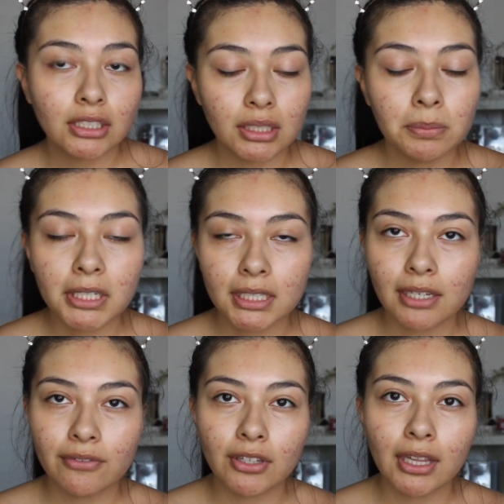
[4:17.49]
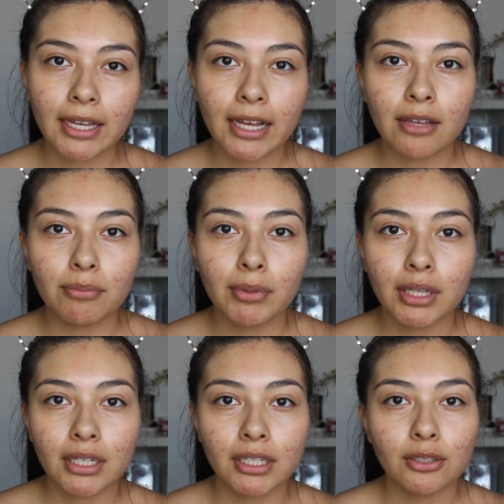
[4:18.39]
just because I feel like I've
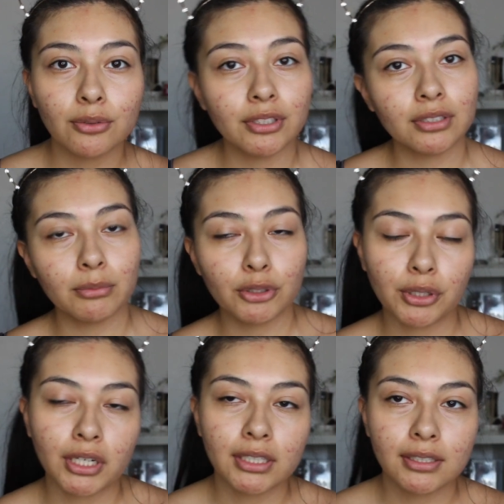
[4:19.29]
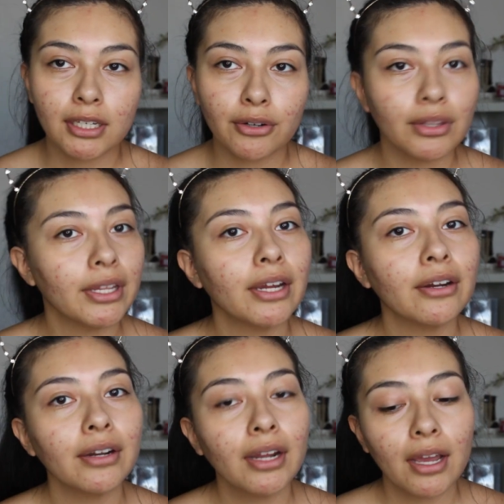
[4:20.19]
been doing some shortcuts here and
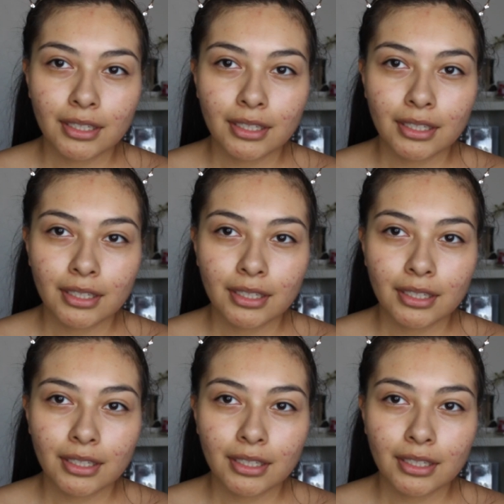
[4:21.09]
there.